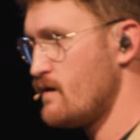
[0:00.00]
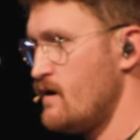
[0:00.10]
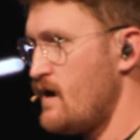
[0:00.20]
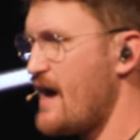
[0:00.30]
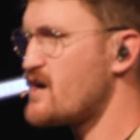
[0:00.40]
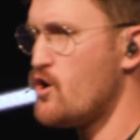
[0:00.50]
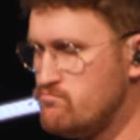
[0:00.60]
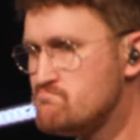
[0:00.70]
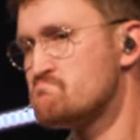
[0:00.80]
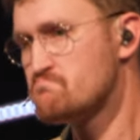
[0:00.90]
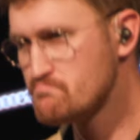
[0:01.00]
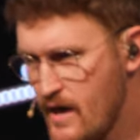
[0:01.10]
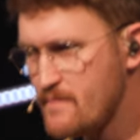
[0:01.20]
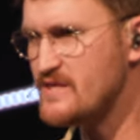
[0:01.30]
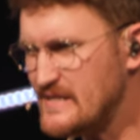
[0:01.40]
I go,
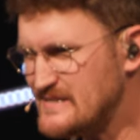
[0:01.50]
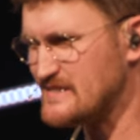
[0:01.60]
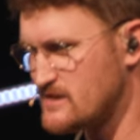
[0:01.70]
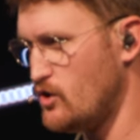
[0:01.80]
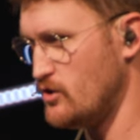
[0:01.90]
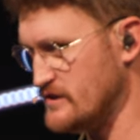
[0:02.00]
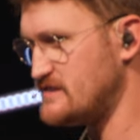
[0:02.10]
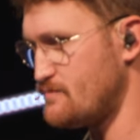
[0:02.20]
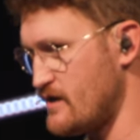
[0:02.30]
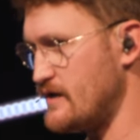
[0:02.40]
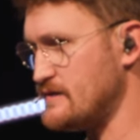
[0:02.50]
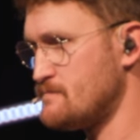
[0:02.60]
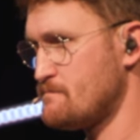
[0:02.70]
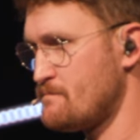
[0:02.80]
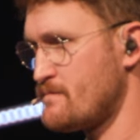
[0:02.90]
maybe this is the Holy Spirit.
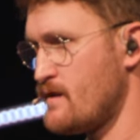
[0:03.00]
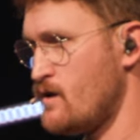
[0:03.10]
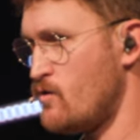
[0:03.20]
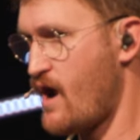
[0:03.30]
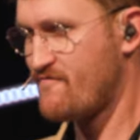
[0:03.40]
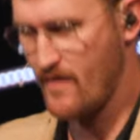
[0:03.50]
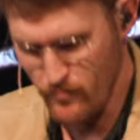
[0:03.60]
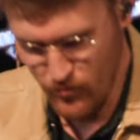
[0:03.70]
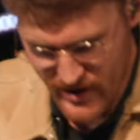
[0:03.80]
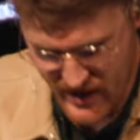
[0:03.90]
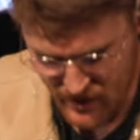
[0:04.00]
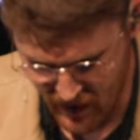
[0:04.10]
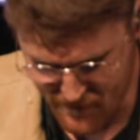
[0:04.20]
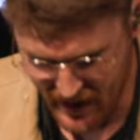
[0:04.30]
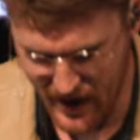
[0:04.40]
Right, if I'm reading
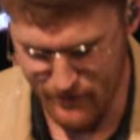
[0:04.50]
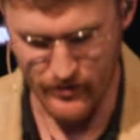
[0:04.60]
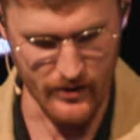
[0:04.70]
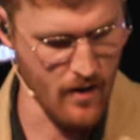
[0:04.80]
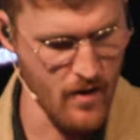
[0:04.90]
my Bible or